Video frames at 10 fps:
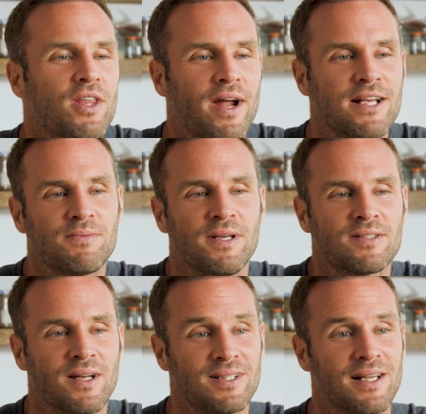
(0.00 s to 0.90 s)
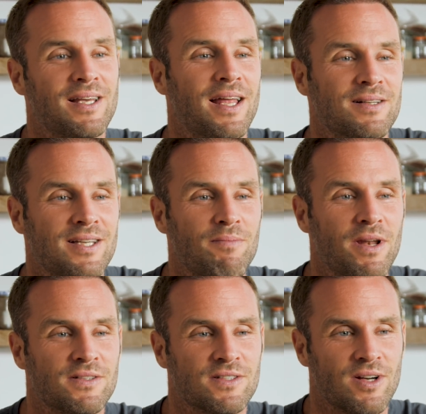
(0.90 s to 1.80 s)
the recipe. It's going to take 10
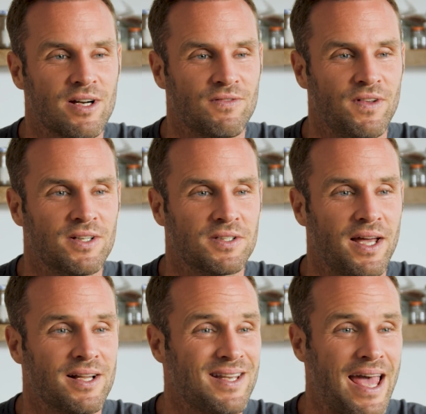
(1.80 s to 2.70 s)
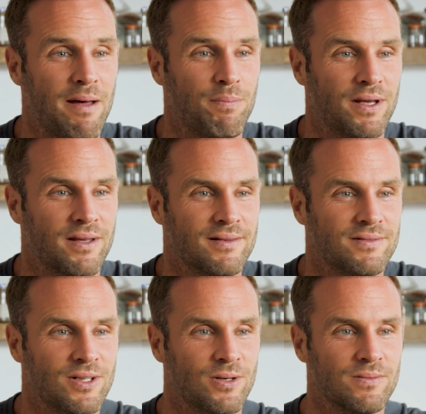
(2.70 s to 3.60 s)
minutes from start to finish, and it's epic.
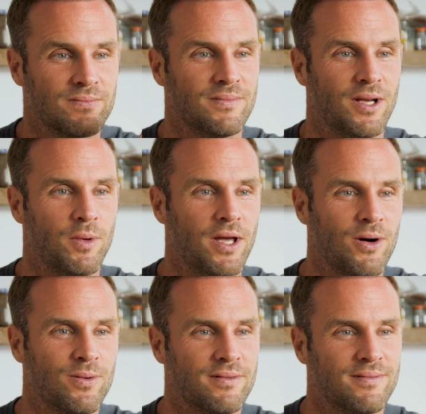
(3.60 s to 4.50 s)
So here we go.